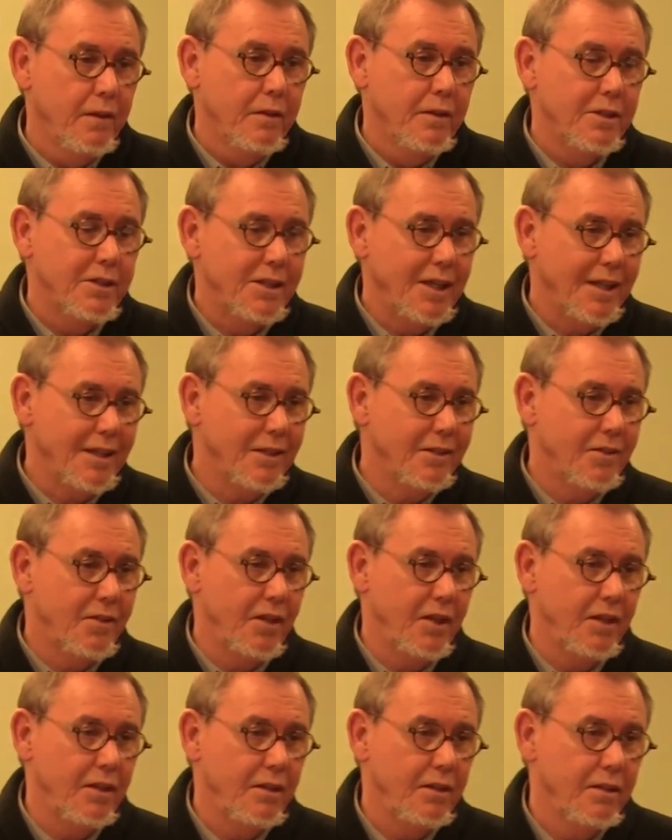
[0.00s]
The second
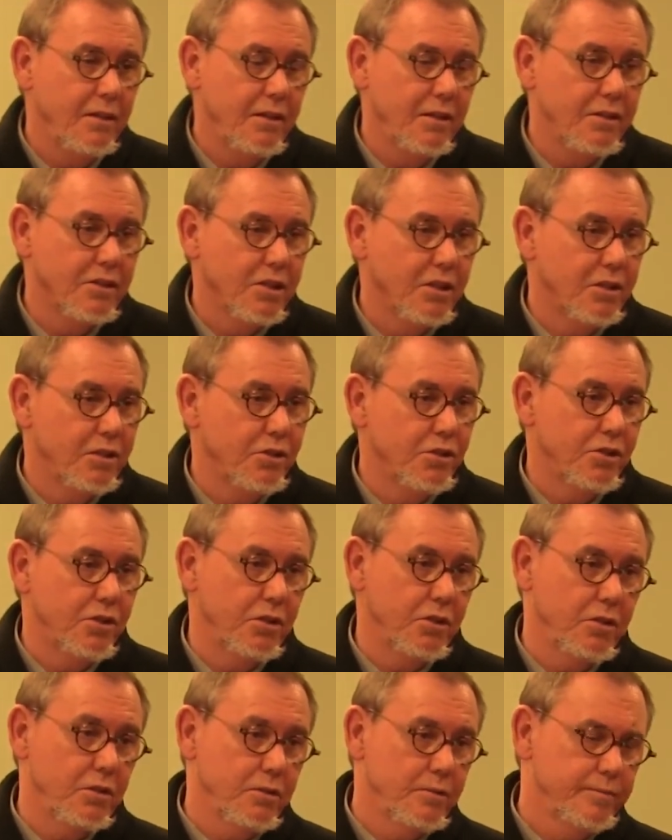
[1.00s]
thing that's a
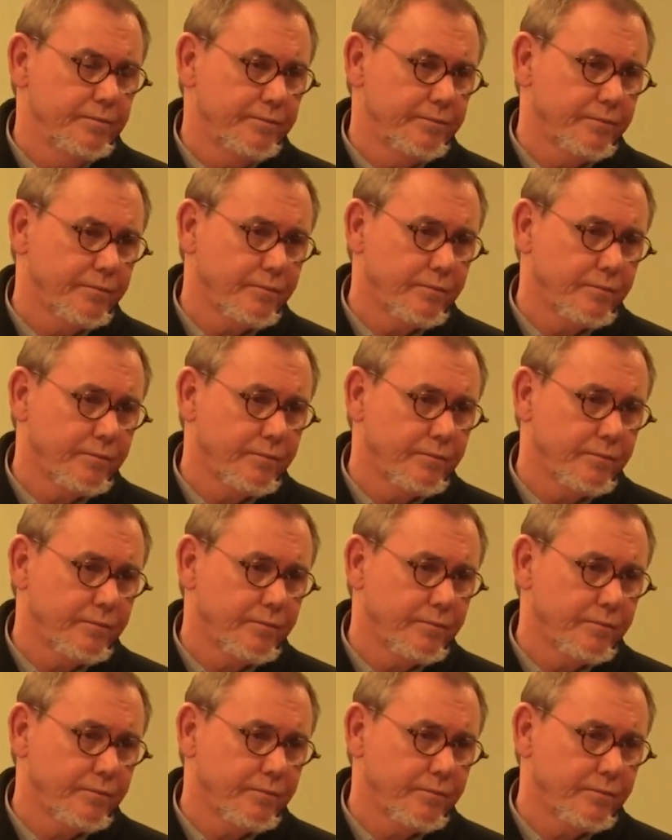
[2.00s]
concern